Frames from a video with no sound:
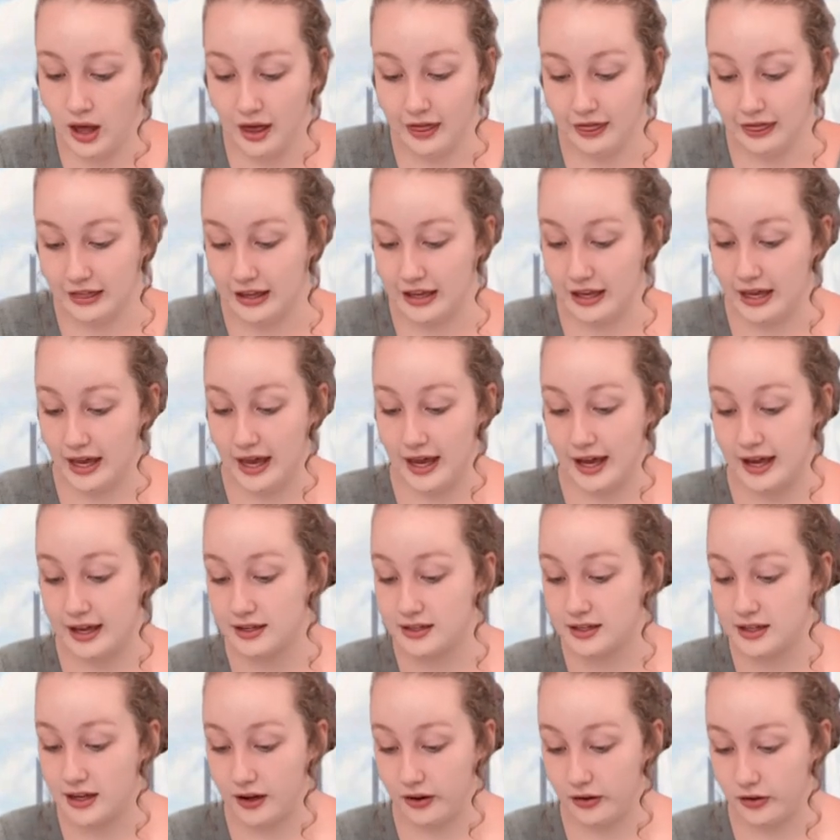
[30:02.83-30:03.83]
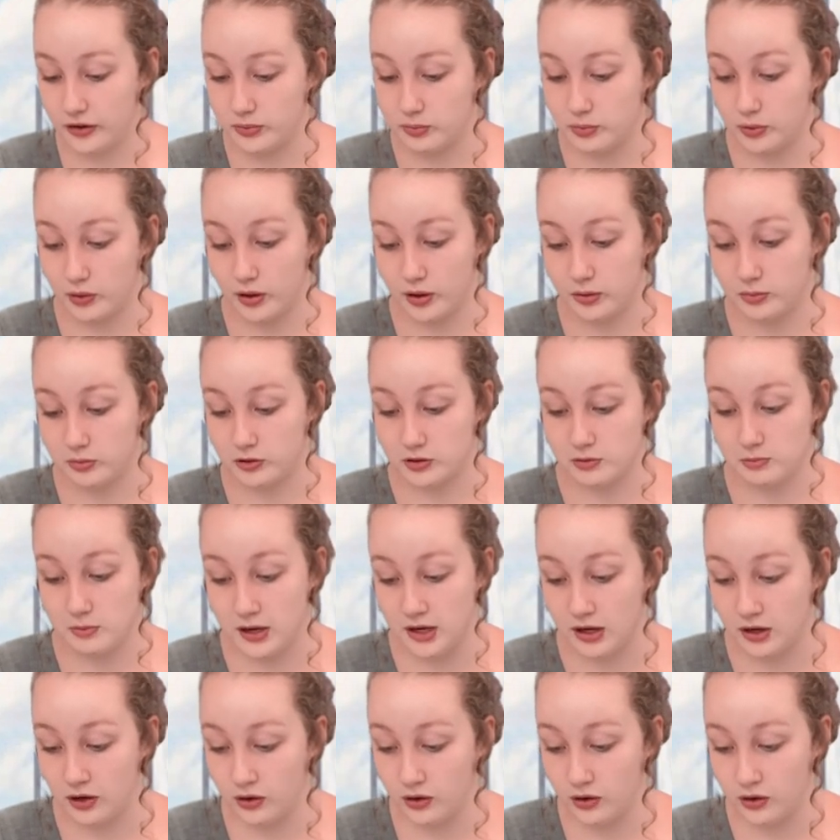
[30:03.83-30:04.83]
the handheld portable
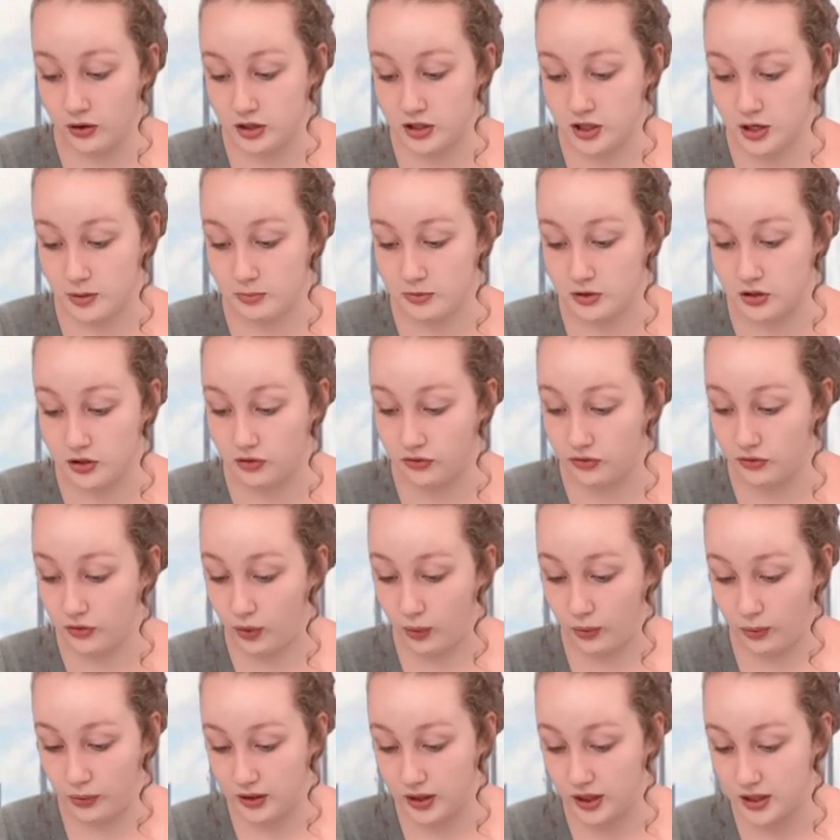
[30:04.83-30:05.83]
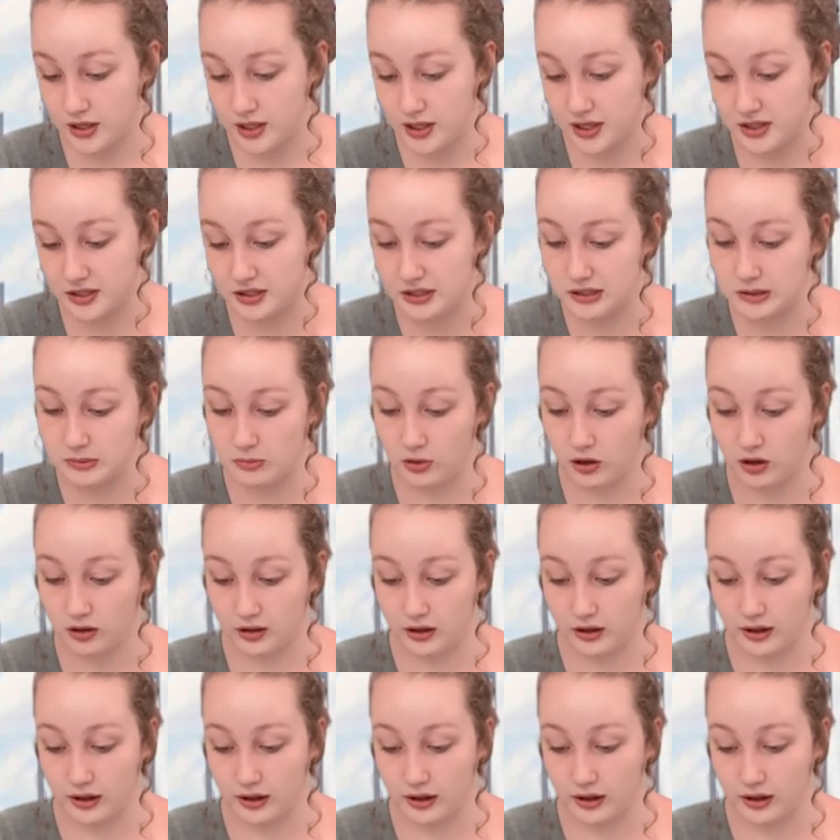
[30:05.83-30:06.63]
speaker hooked up to your phone contains a small